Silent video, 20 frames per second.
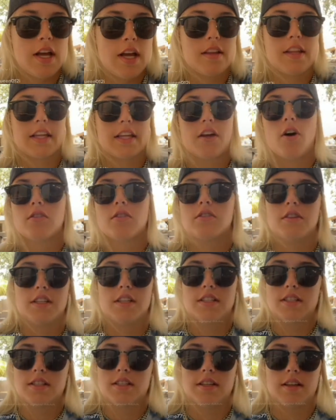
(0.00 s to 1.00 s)
And, like, also,
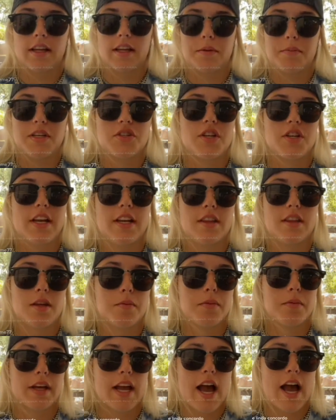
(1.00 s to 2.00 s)
this isn't, like, me shading
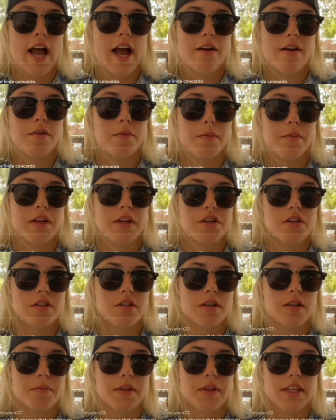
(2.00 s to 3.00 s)
them. Like, I haven't
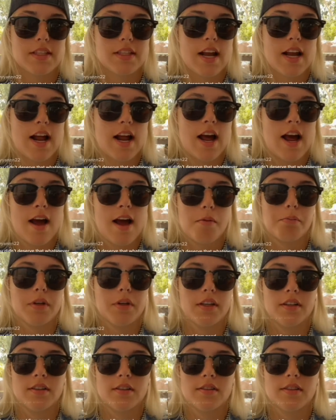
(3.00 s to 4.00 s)
mentioned some things that
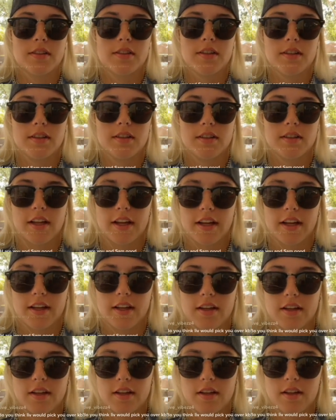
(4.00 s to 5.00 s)
happened. Like,
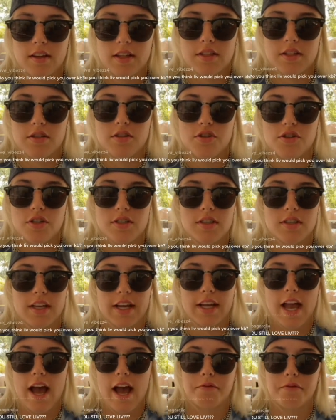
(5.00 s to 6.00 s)
this is just,
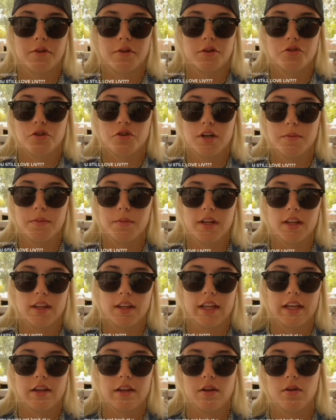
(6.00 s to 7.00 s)
like, after treatment.
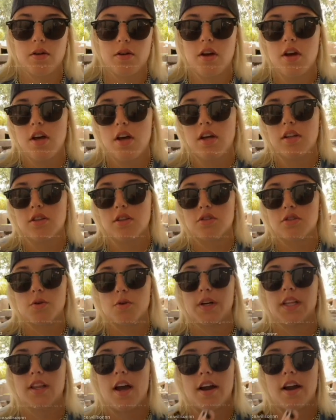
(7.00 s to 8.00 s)
Like, the
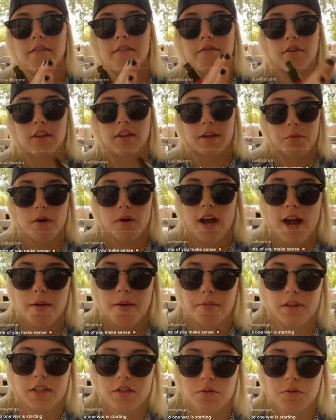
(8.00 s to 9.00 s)
storyline for, like, what
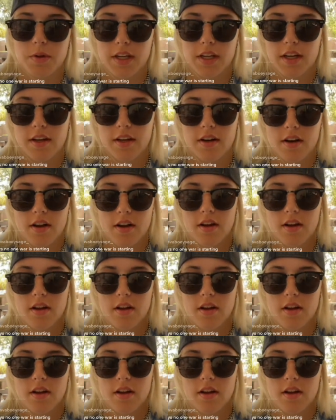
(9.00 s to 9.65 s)
happened this weekend.